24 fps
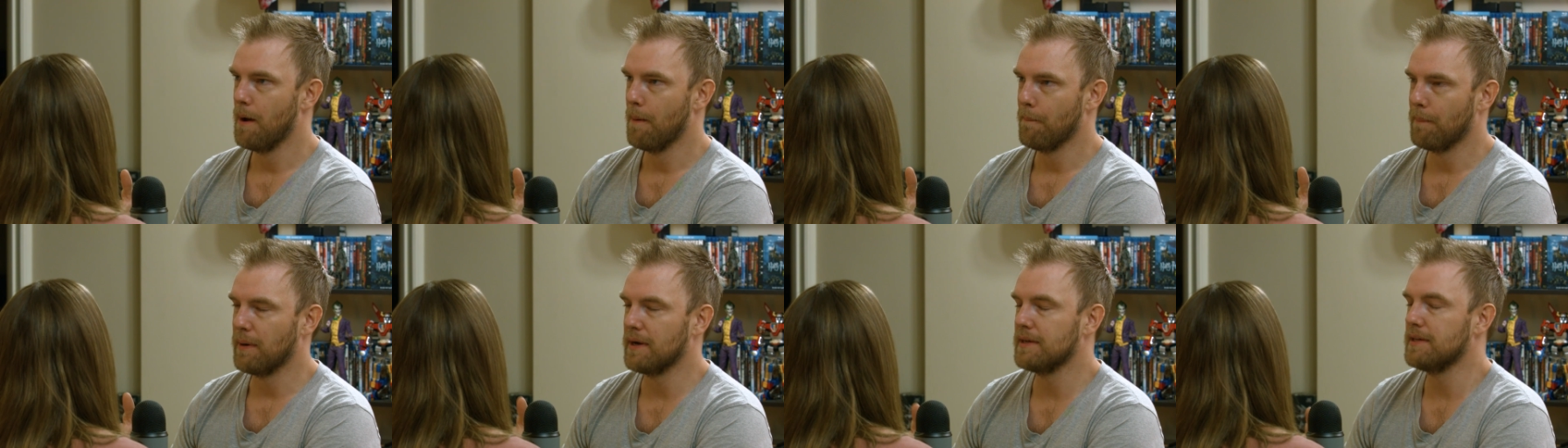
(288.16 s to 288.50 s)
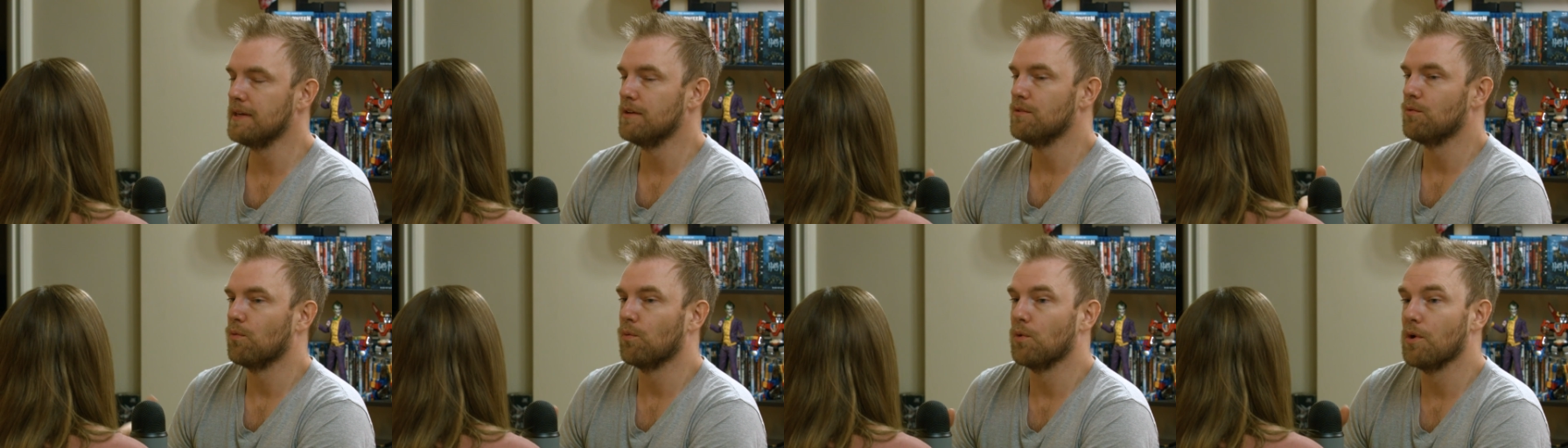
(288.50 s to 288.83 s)
but it
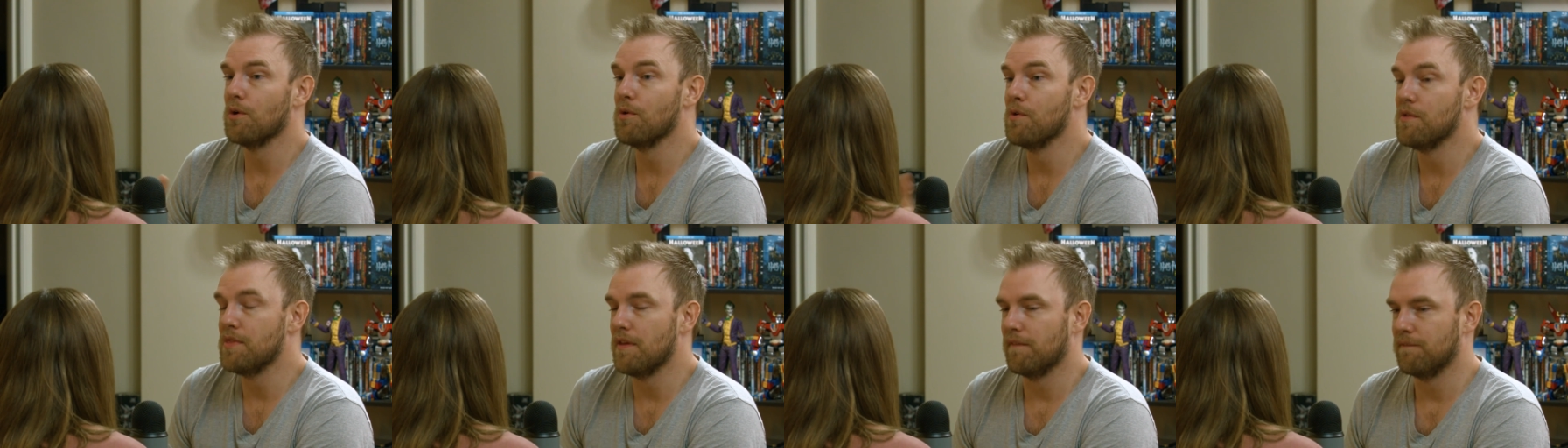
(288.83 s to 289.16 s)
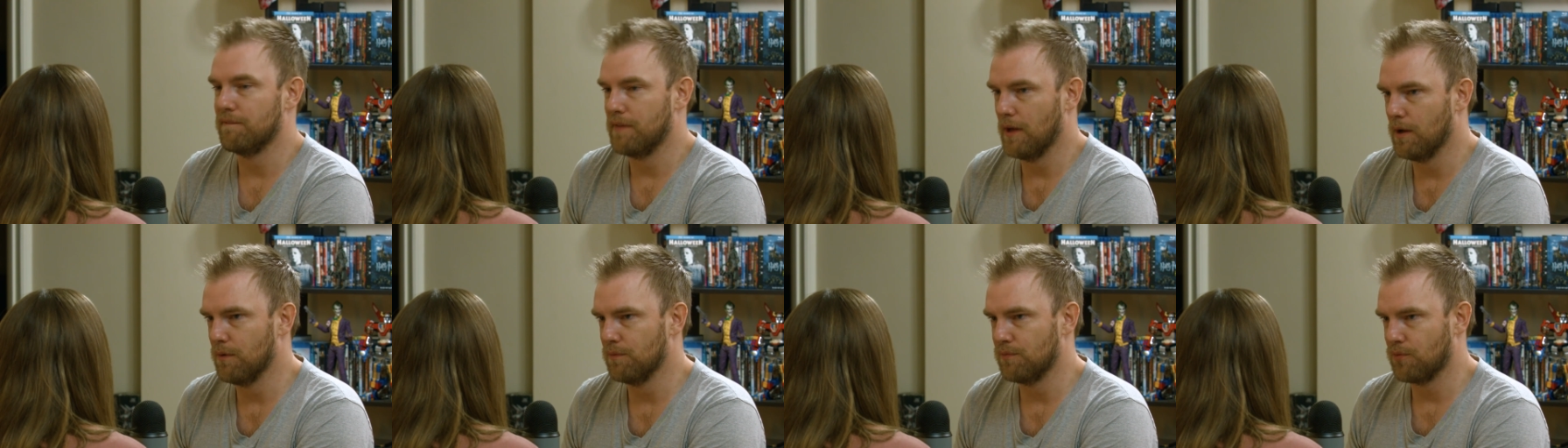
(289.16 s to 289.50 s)
didn't ruin the
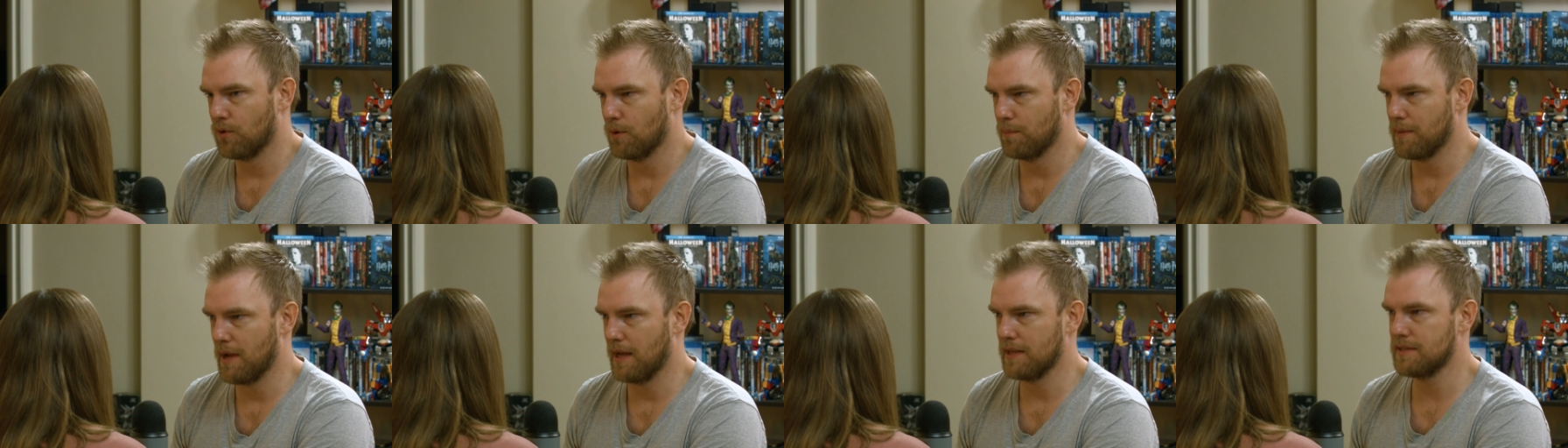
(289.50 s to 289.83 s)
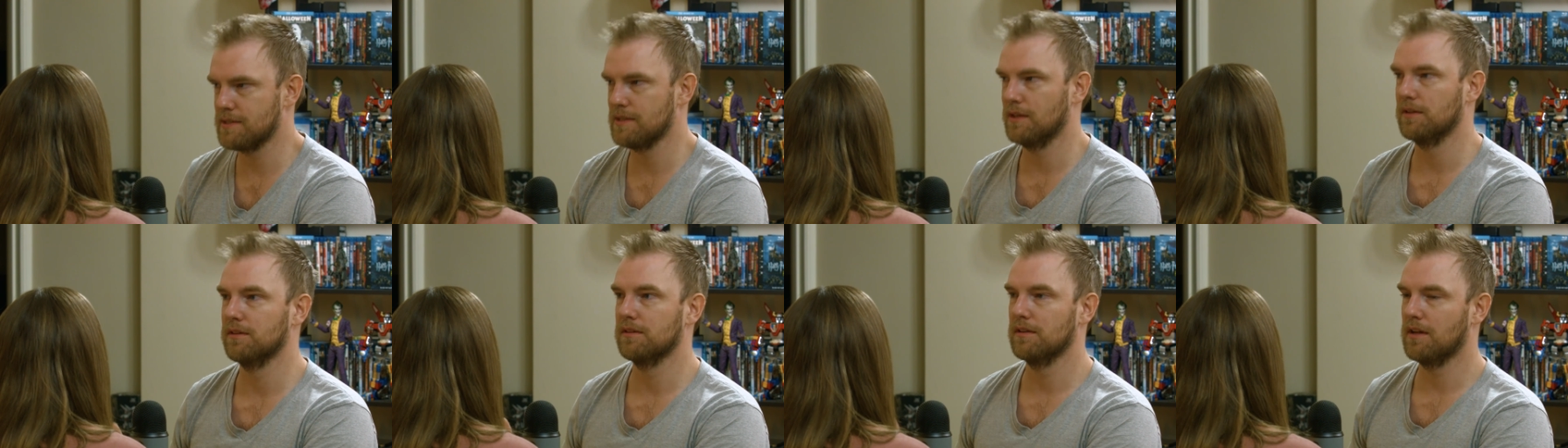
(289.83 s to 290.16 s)
film for me. I
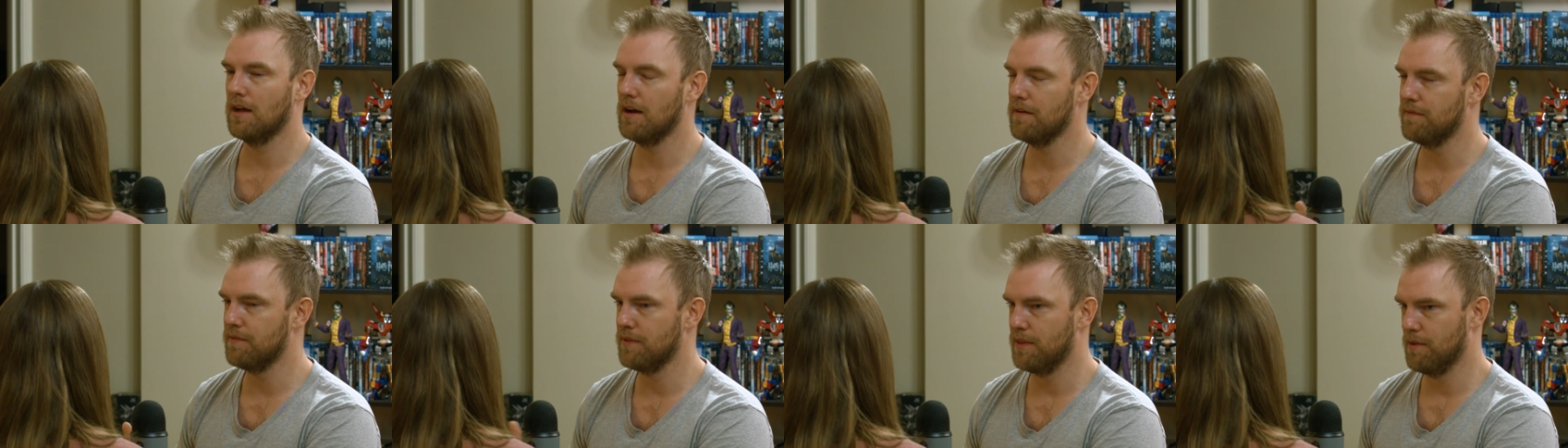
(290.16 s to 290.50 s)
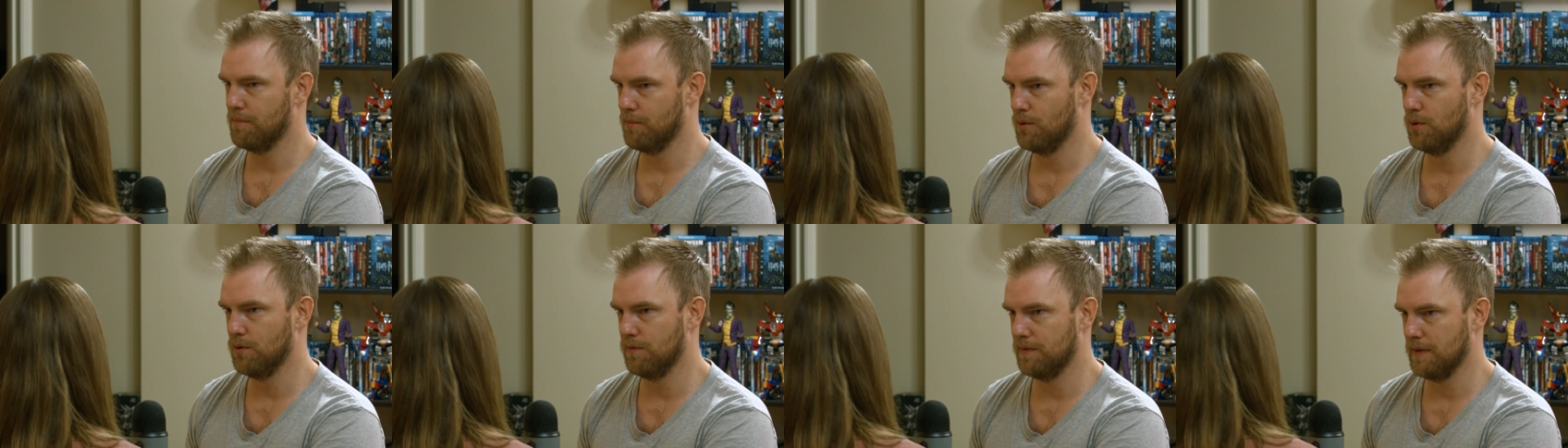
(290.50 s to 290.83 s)
still loved the
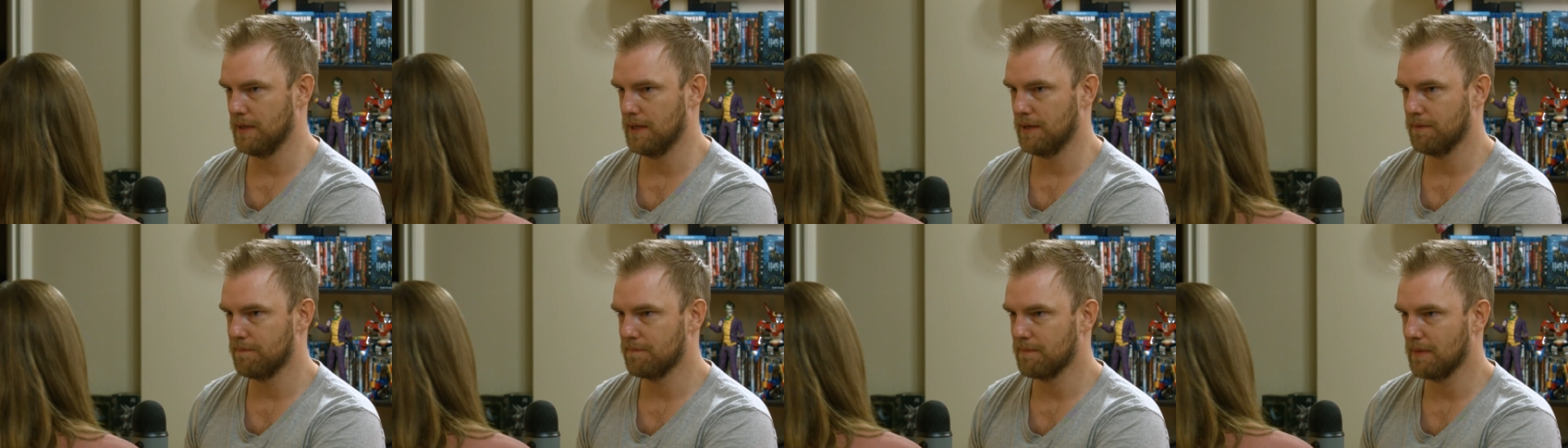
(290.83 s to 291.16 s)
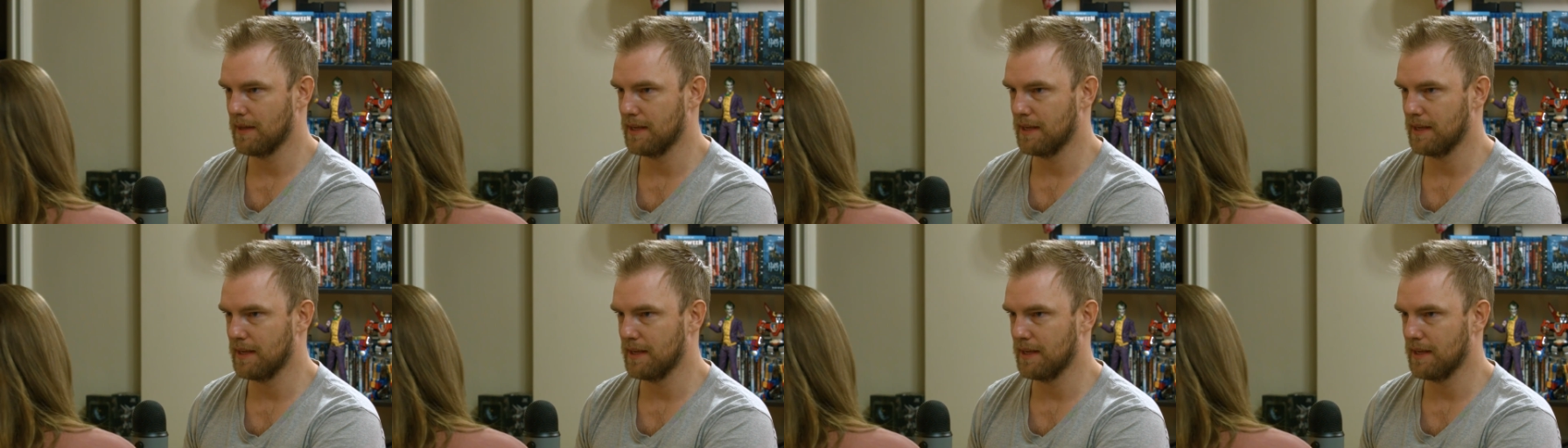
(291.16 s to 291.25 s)
movie.